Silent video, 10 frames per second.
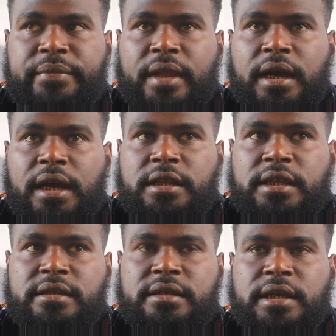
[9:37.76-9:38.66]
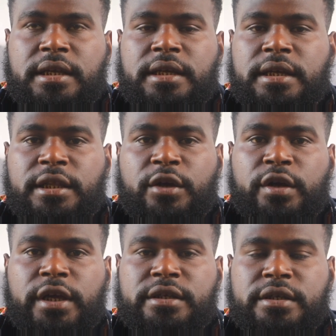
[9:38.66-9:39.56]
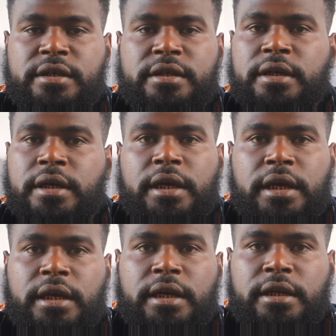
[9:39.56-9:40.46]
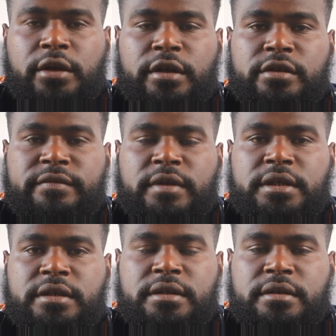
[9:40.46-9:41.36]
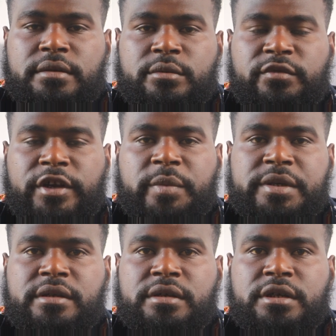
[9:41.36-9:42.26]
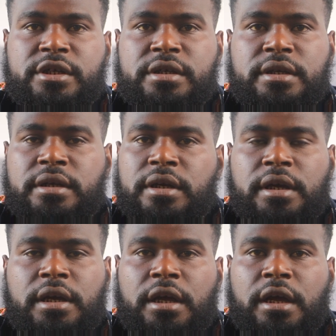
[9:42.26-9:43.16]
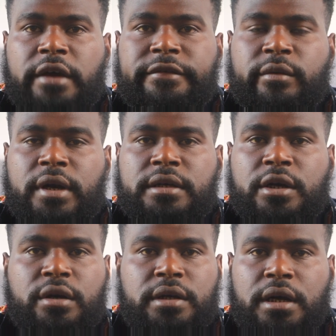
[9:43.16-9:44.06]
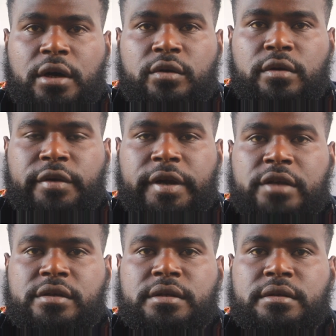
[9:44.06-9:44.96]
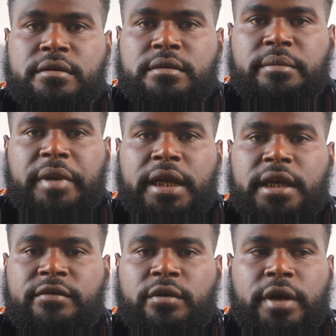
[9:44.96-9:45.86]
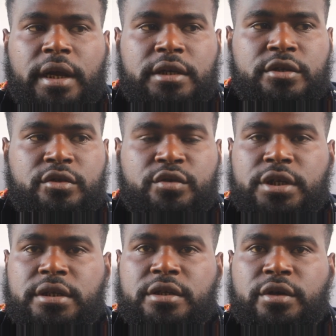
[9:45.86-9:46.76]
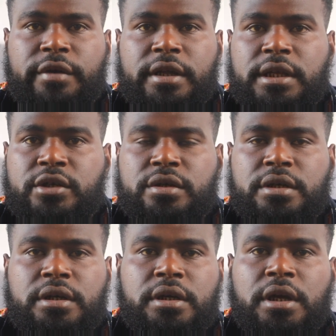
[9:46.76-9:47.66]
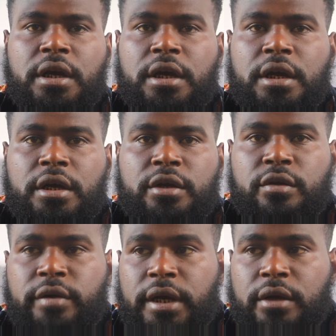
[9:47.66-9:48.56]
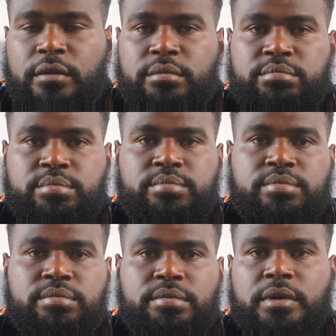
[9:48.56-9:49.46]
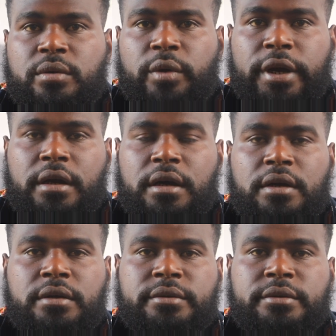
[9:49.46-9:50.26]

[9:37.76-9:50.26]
It is the audience. The audience of this video presentation is everyone, the whole congregation. Meaning, if you're a student, you're a teacher, you're a worker.